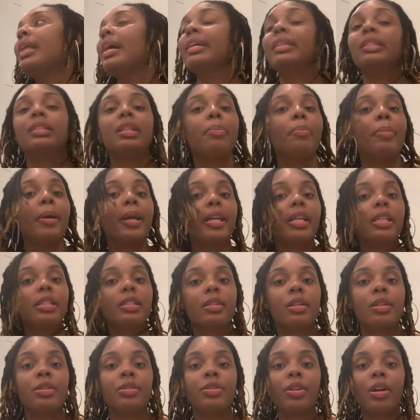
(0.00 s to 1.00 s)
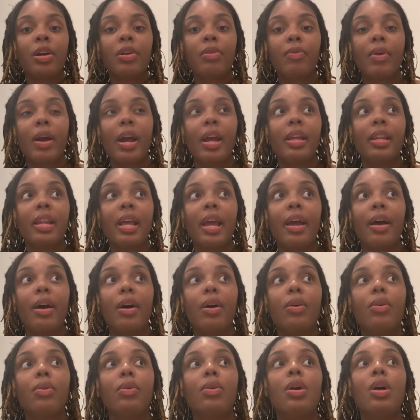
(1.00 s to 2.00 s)
that's the biggest concern right
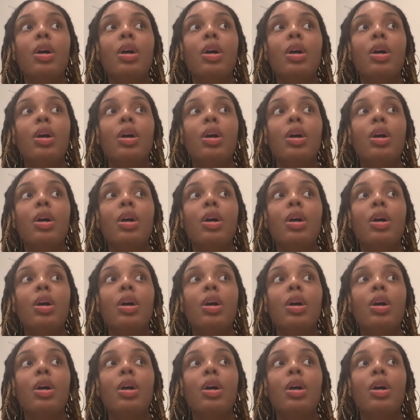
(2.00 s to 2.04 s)
now.